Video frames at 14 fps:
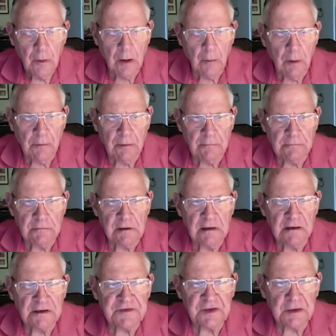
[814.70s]
Well, what we're
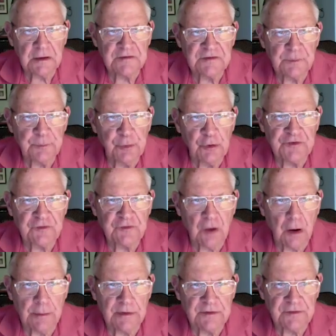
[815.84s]
really seeing is a port
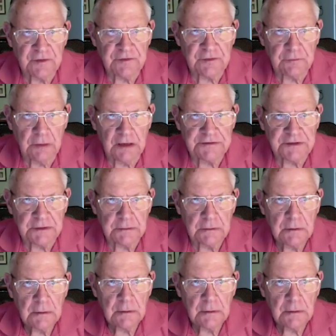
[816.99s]
starboard situation